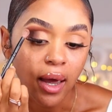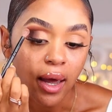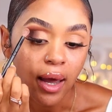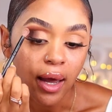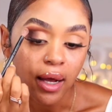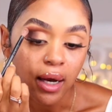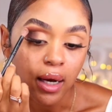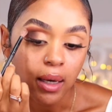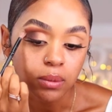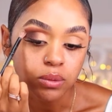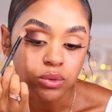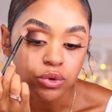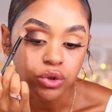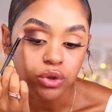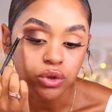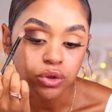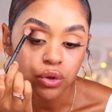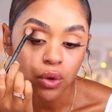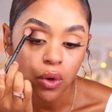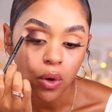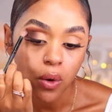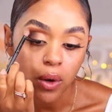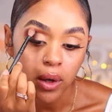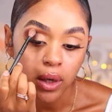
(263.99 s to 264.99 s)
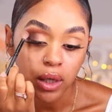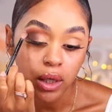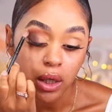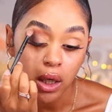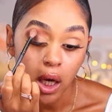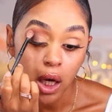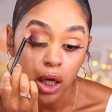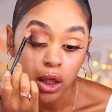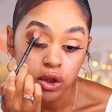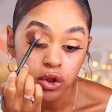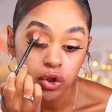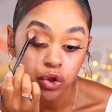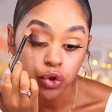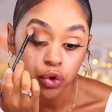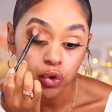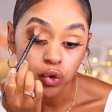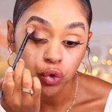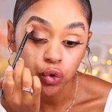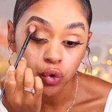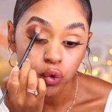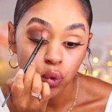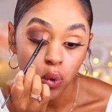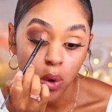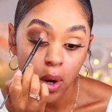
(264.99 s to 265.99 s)
and I'm just going
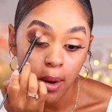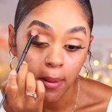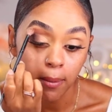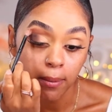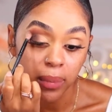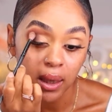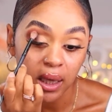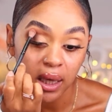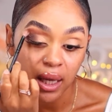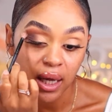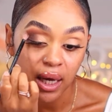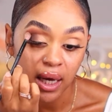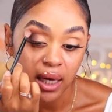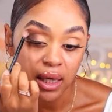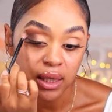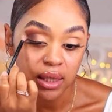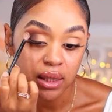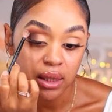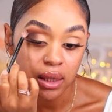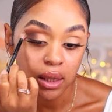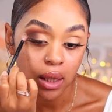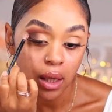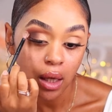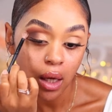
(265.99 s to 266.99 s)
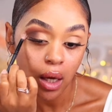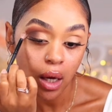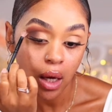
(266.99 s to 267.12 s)
to blend